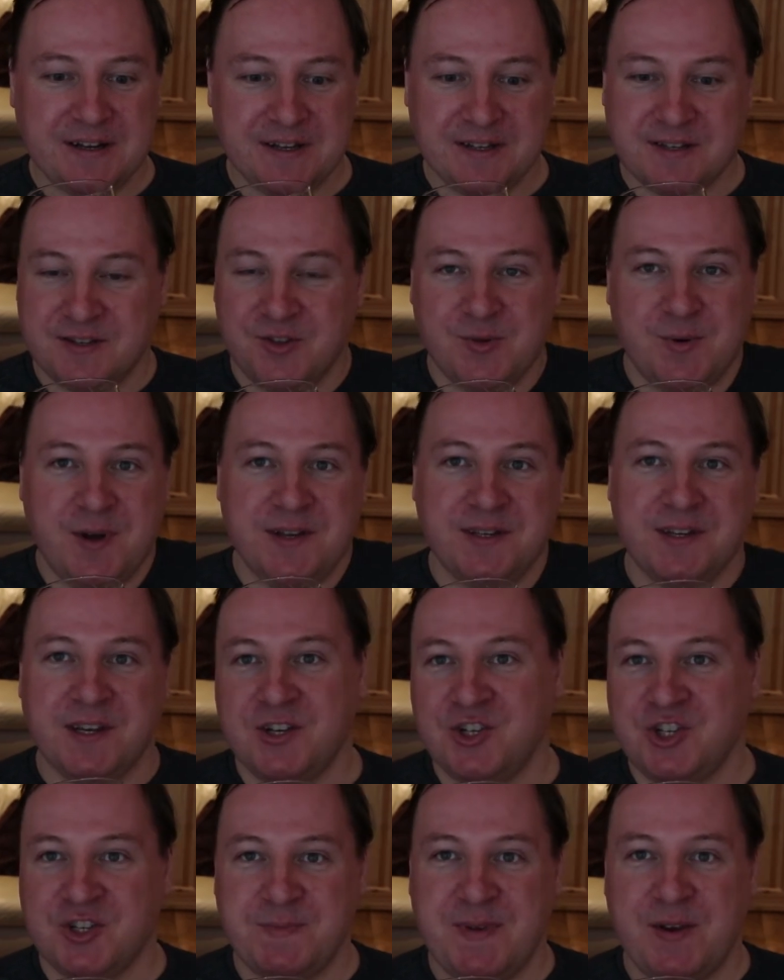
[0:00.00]
Because otherwise
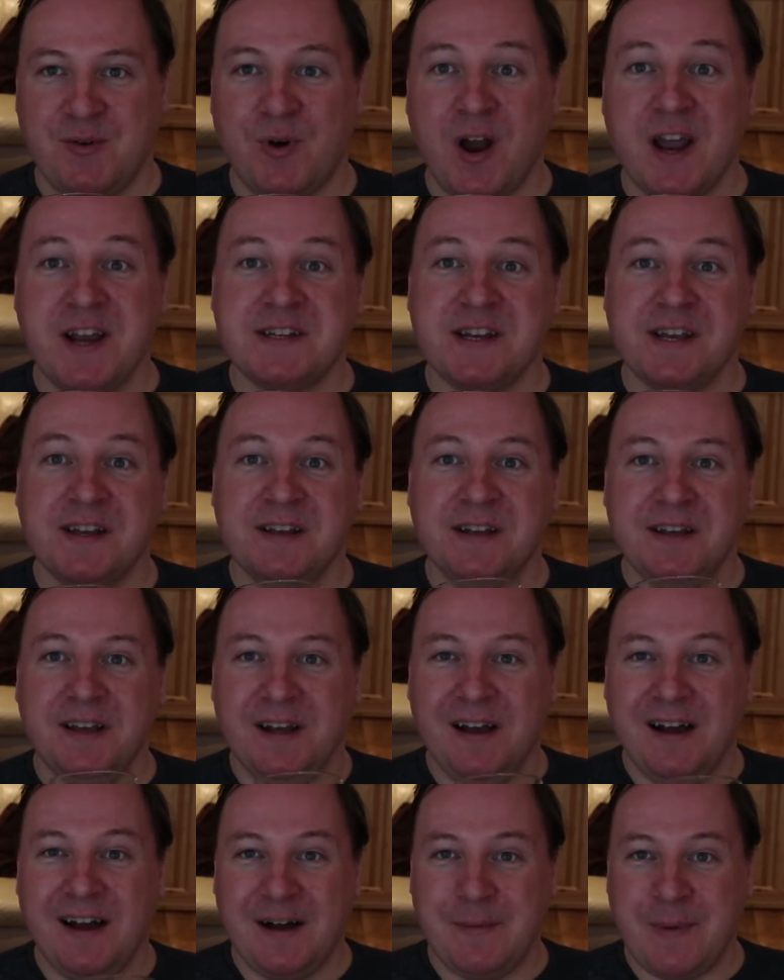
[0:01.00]
I could just be writing
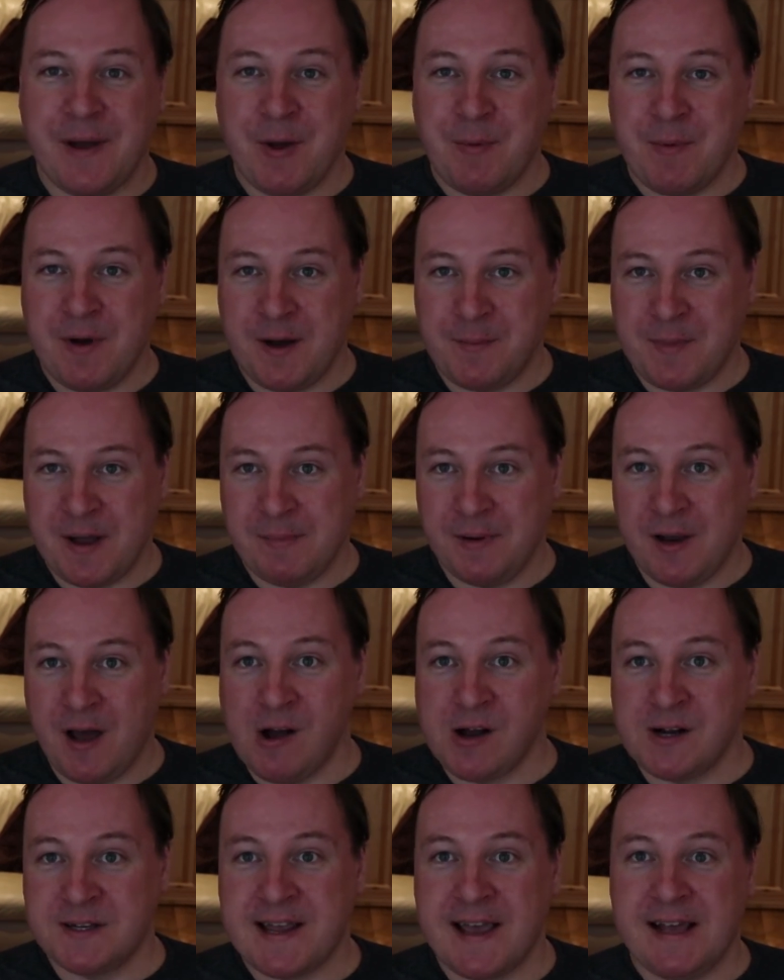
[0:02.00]
on my
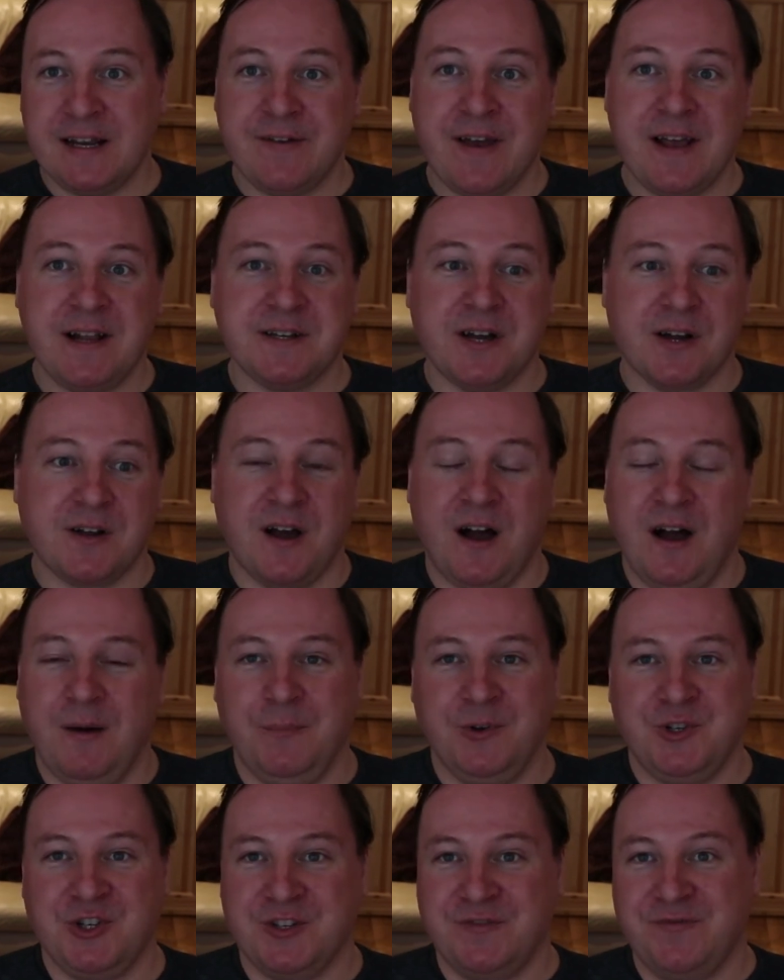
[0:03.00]
blog
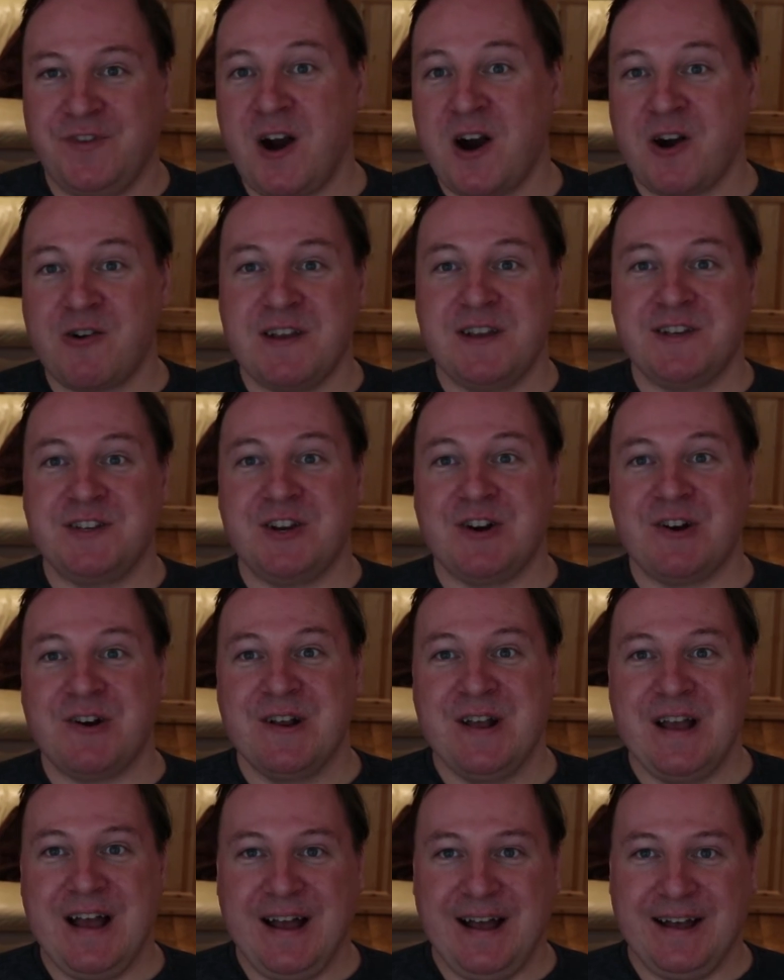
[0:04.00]
taleofale.com, which is far
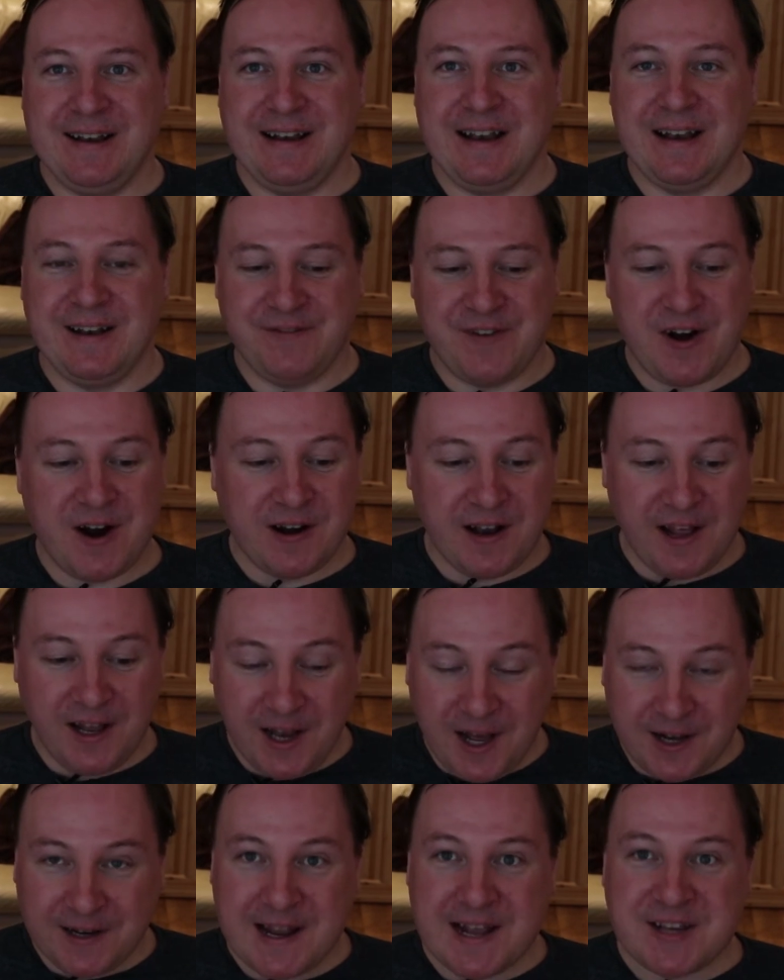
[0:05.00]
easier and
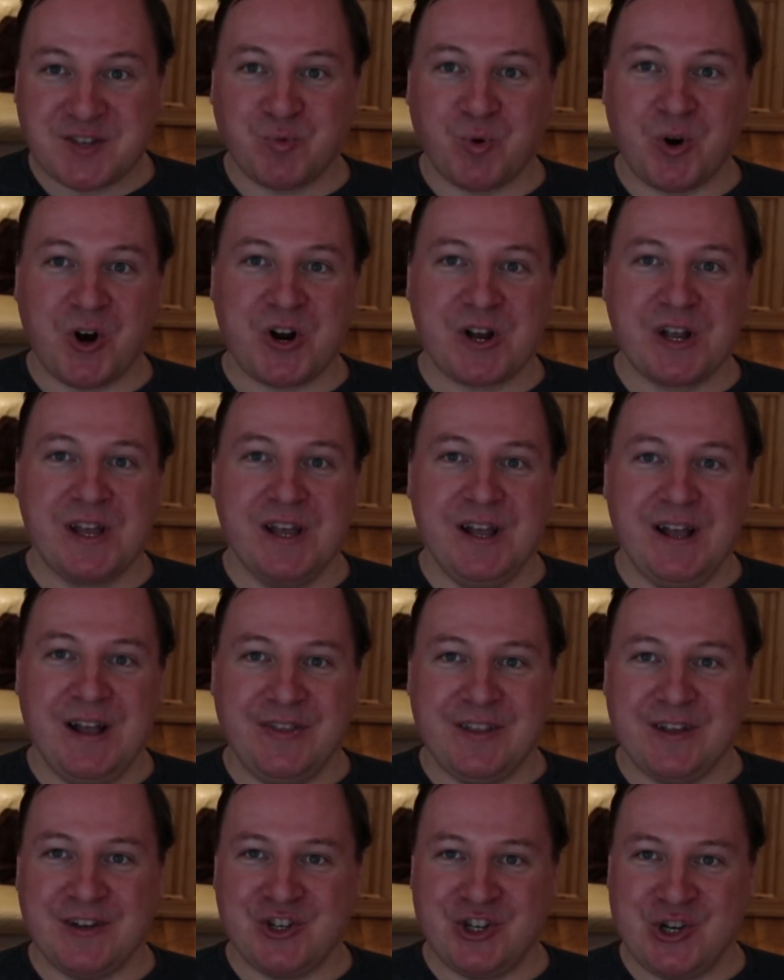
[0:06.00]
a lot less work
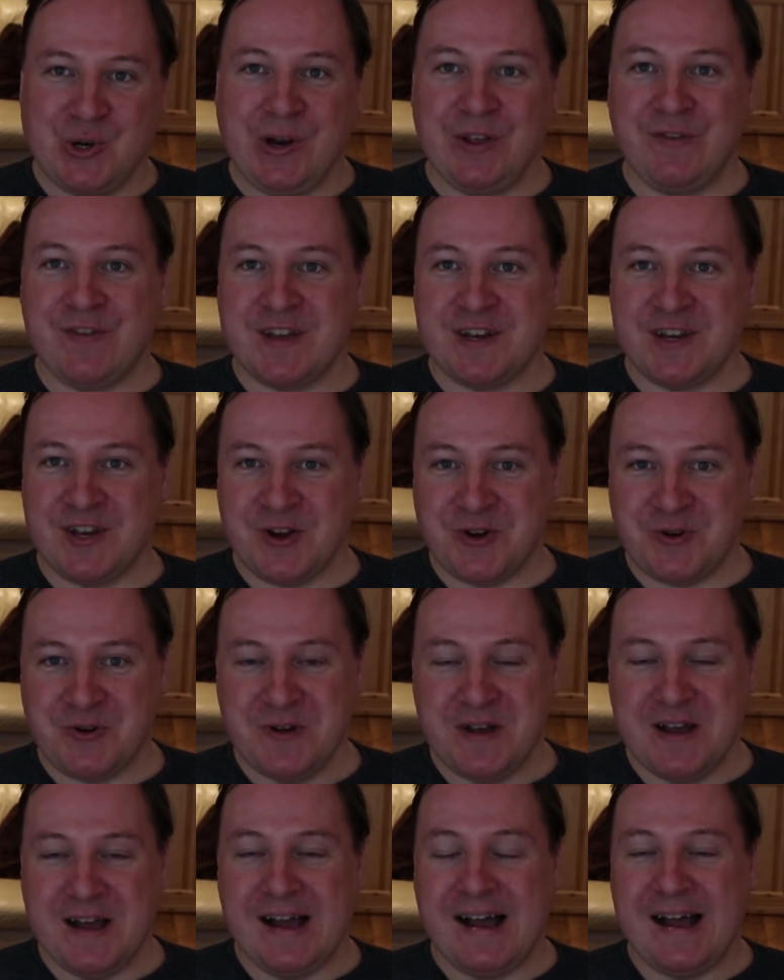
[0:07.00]
than shooting
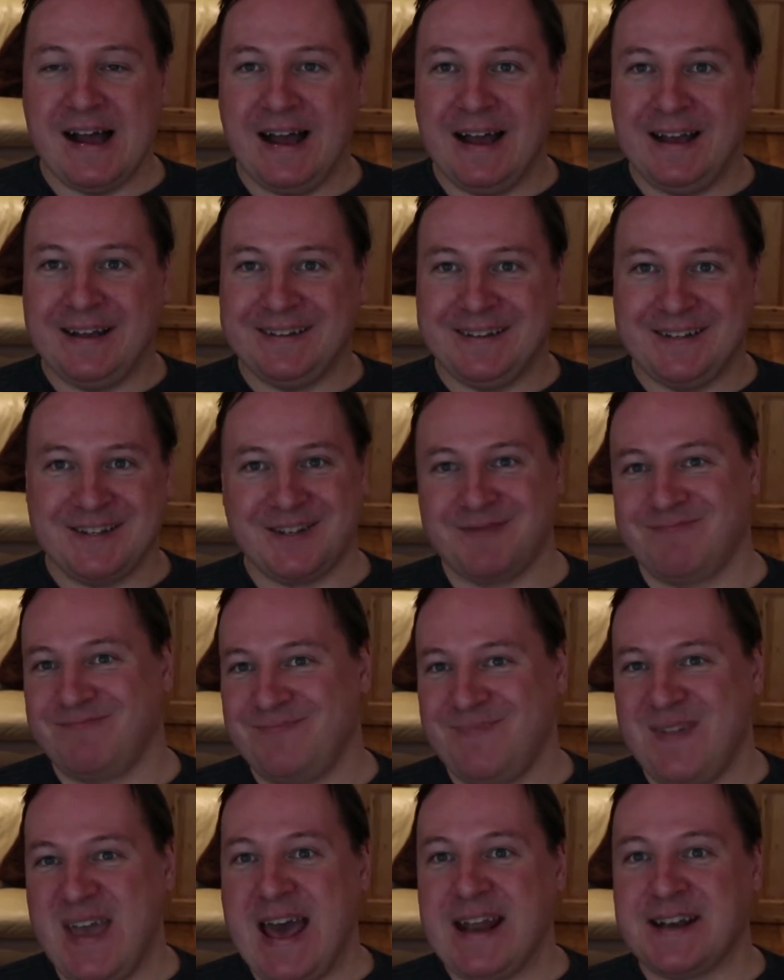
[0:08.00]
video and
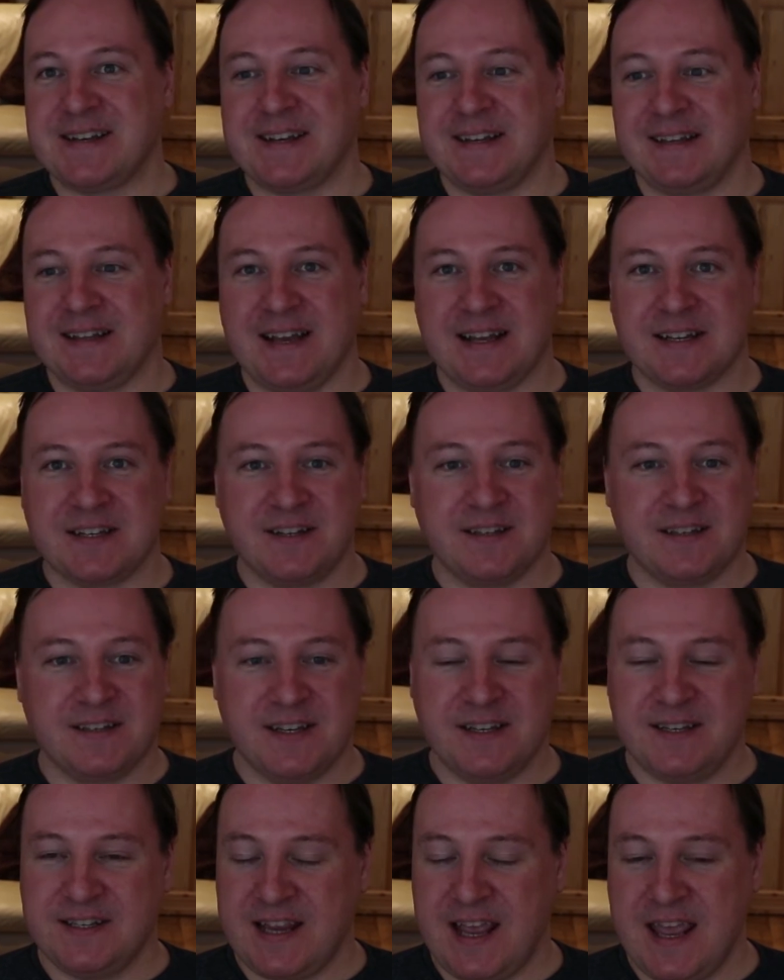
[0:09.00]
editing that,
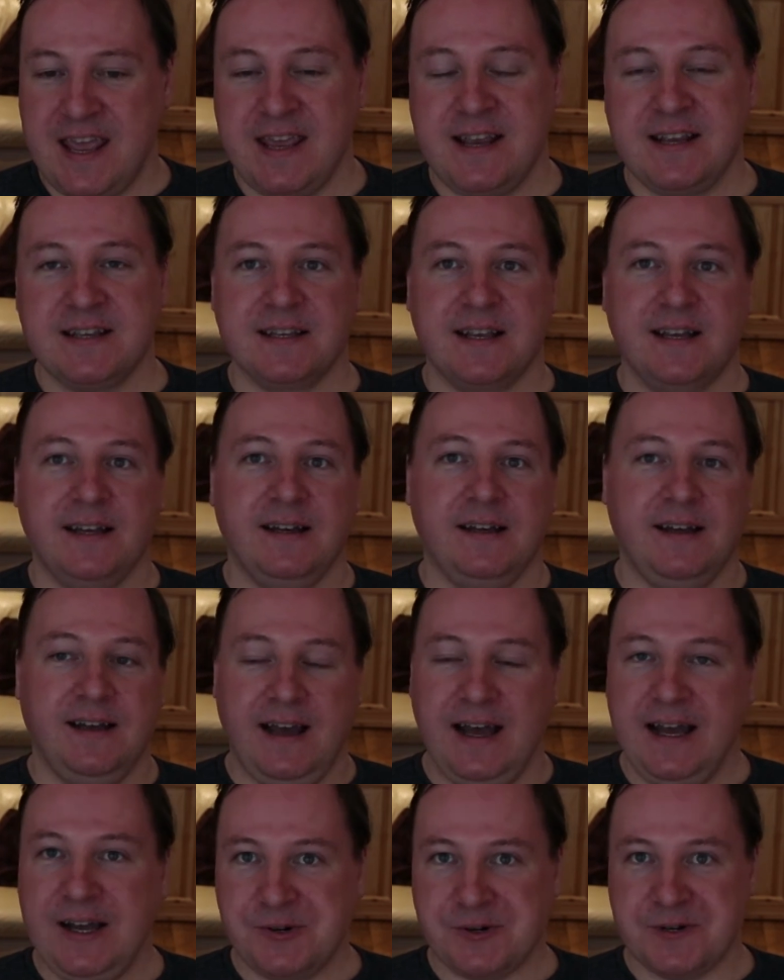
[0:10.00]
because it takes
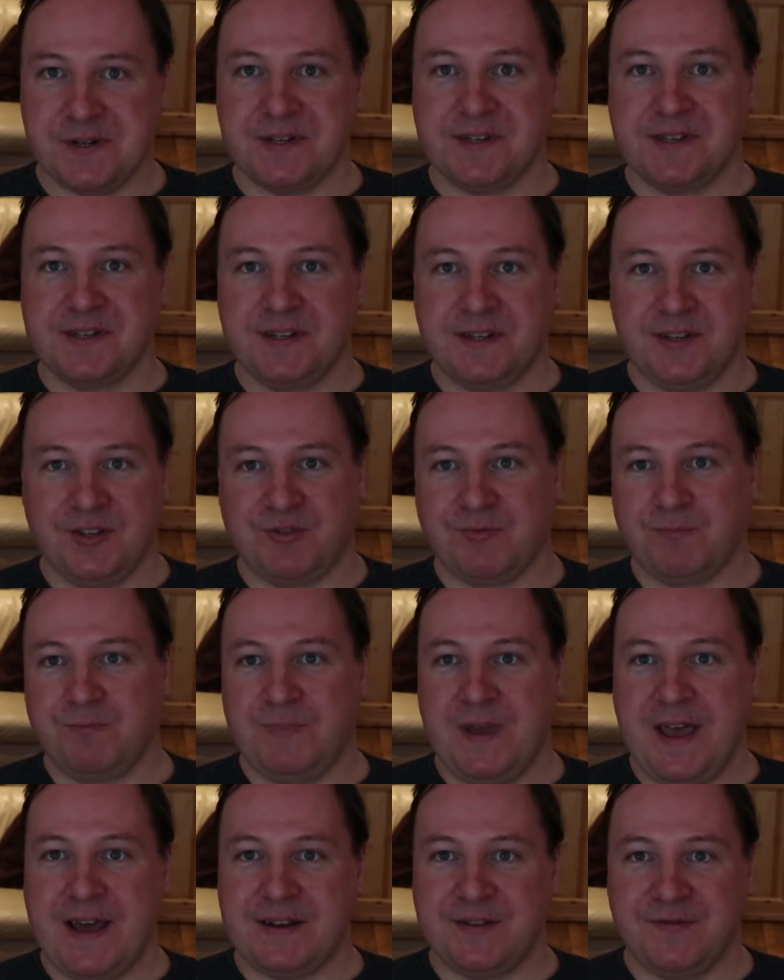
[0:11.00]
hours to
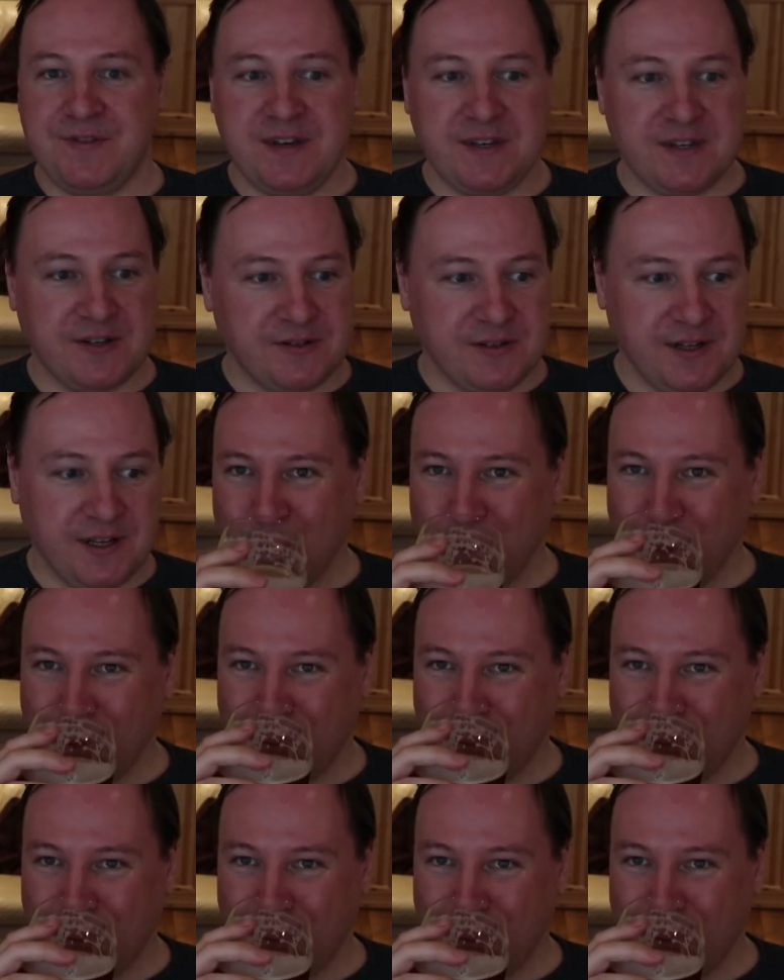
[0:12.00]
edit video.